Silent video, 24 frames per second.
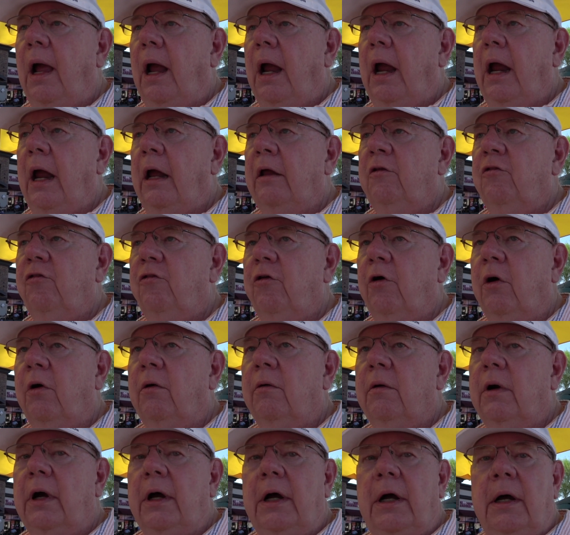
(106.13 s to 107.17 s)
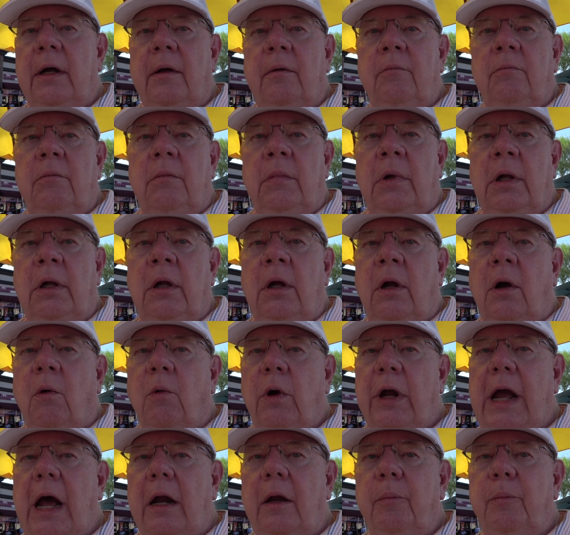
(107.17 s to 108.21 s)
And so
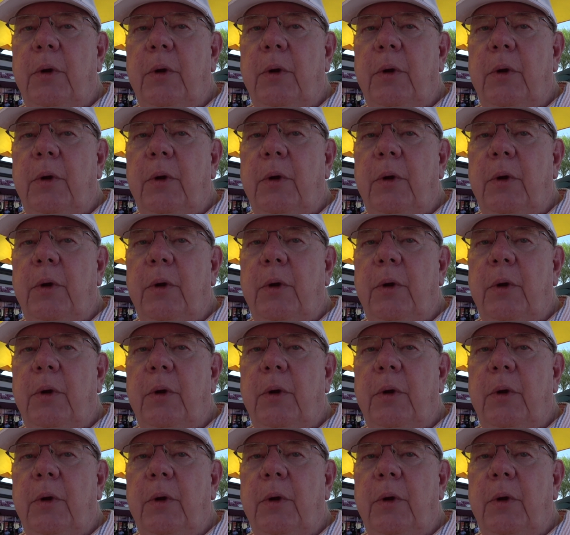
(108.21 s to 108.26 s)
we got